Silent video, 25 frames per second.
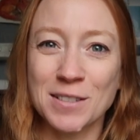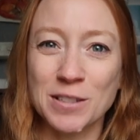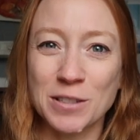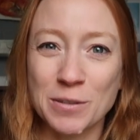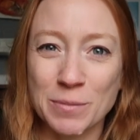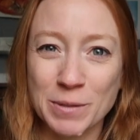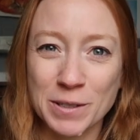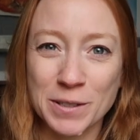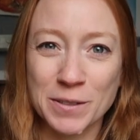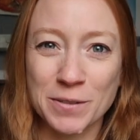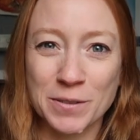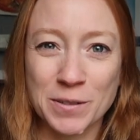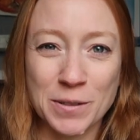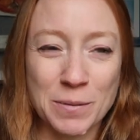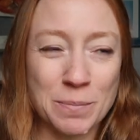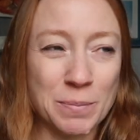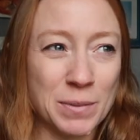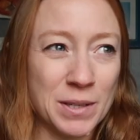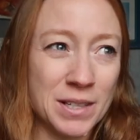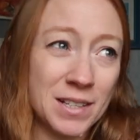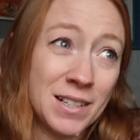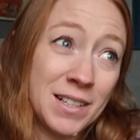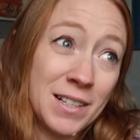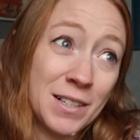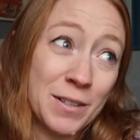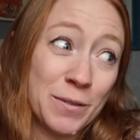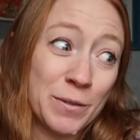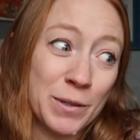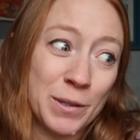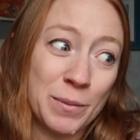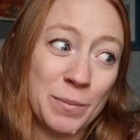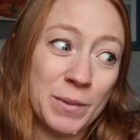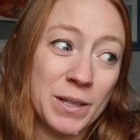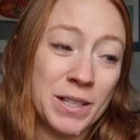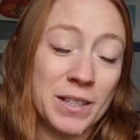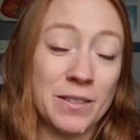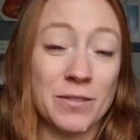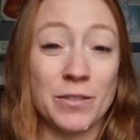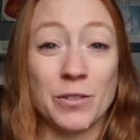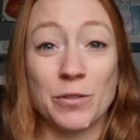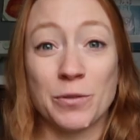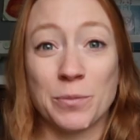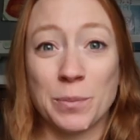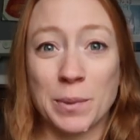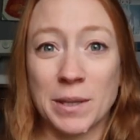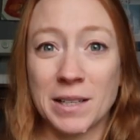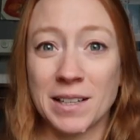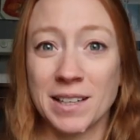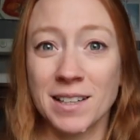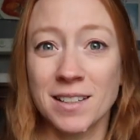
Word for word: so much for being here with me if you've been